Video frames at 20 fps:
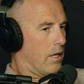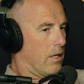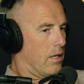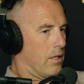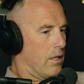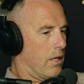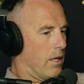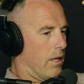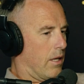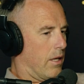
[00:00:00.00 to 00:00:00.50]

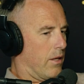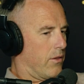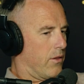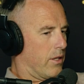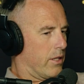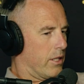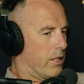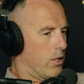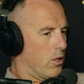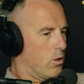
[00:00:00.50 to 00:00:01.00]
I
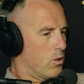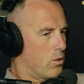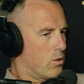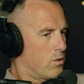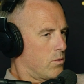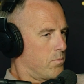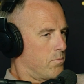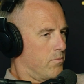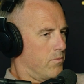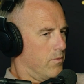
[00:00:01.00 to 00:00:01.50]
think it
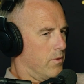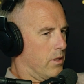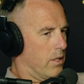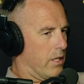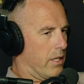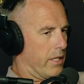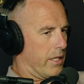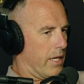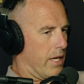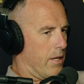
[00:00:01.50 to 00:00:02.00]
goes
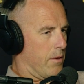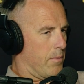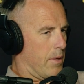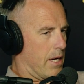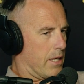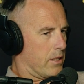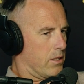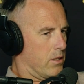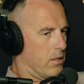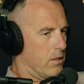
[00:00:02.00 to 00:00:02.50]
again
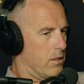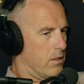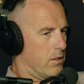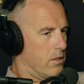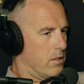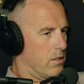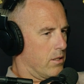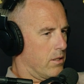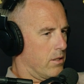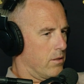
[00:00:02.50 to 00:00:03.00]
back to
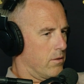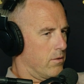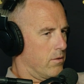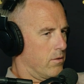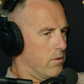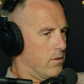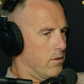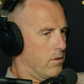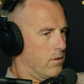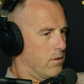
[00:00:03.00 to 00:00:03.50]

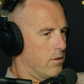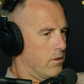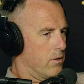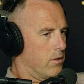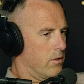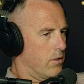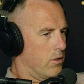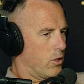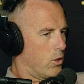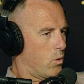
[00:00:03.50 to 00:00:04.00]

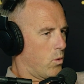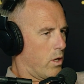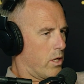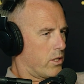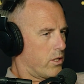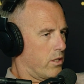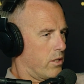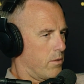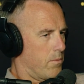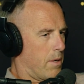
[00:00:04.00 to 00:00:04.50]
your
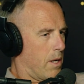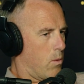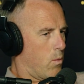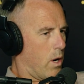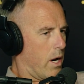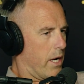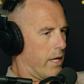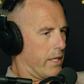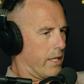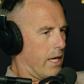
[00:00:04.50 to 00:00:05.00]
question about
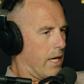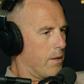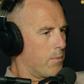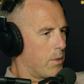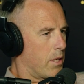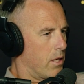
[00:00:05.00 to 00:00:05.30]
why I came